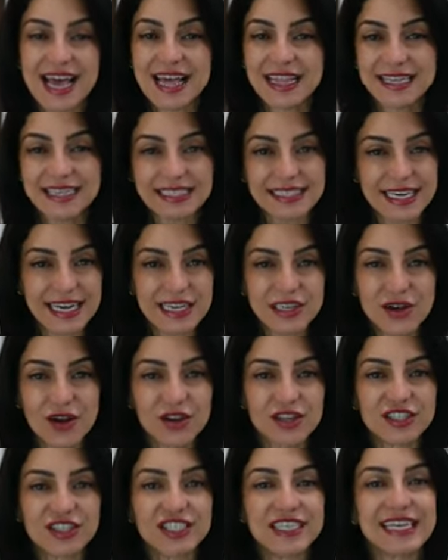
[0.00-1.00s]
This
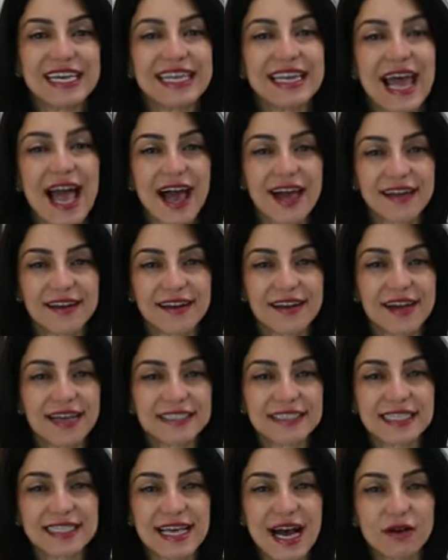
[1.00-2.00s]
technology can
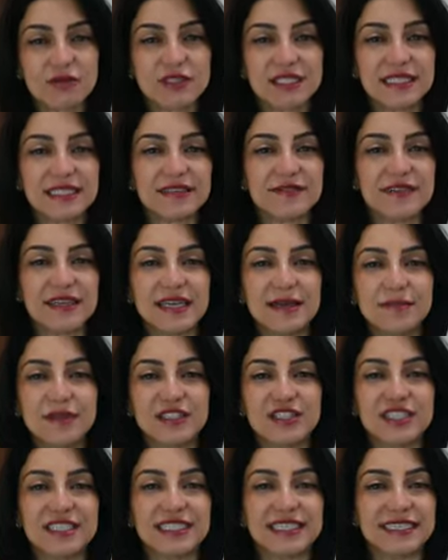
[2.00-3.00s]
analyze thousands of
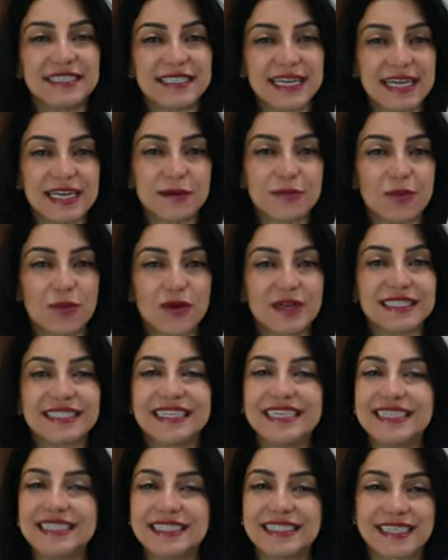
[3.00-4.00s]
images and data points
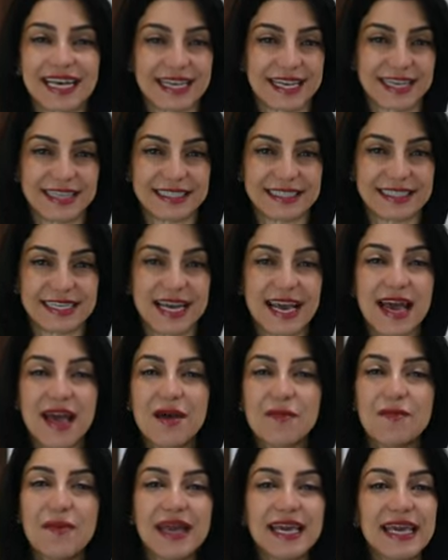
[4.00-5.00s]
in seconds,
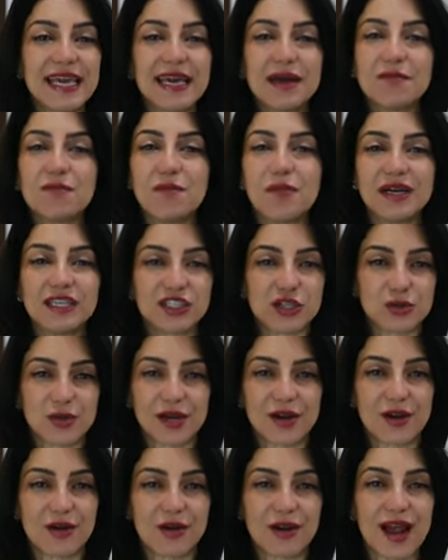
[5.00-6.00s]
making it much
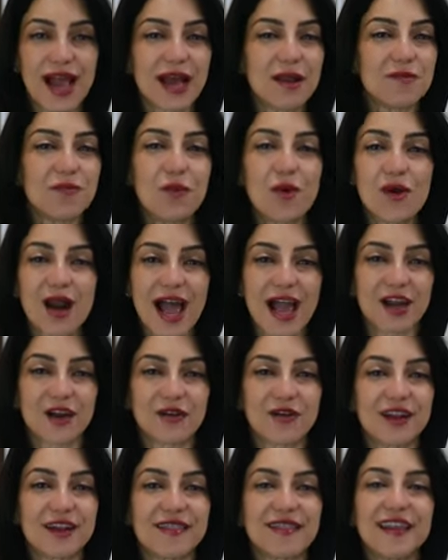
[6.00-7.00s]
quicker and more
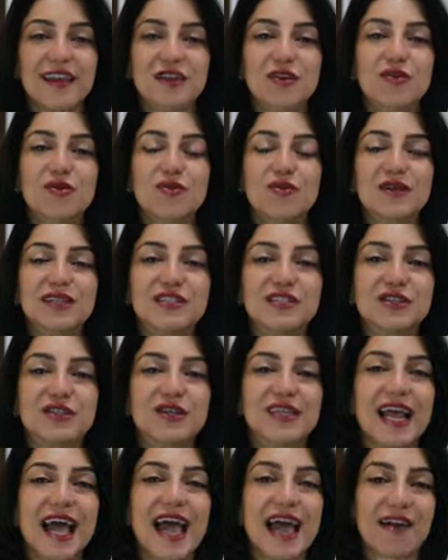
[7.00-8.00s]
accurate than humans
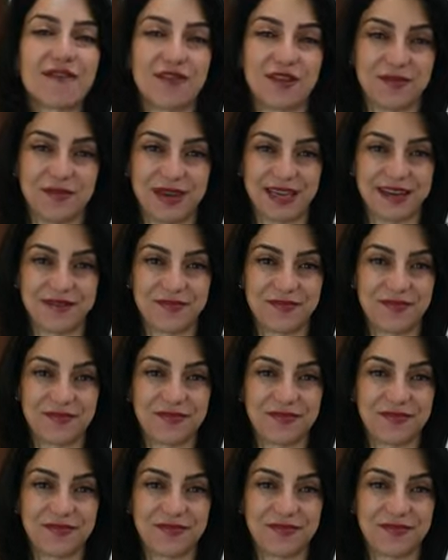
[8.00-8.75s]
could ever be.